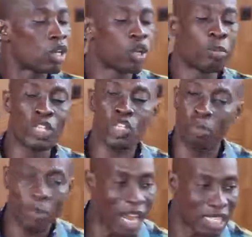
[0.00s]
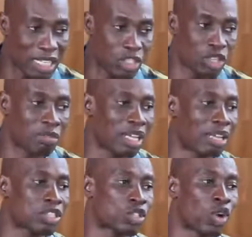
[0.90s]
You'll be surprised that
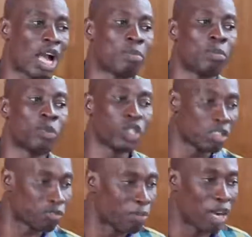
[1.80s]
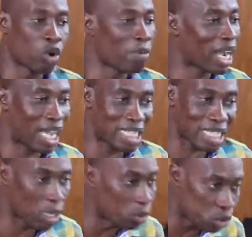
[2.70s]
sometimes you can be beautiful, but no man can
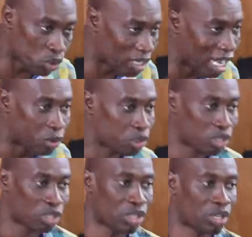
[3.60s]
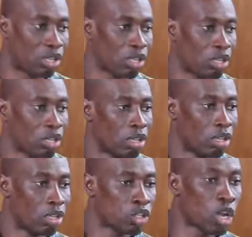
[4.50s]
stay with you in the
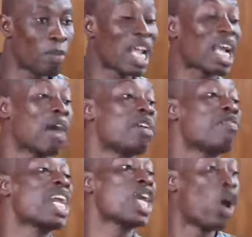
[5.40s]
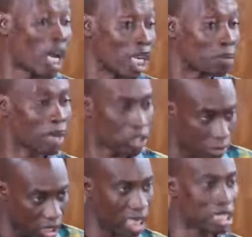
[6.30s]
house. Somebody can be very ugly, but
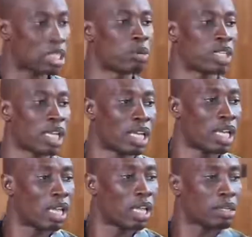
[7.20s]
somebody can stay with them.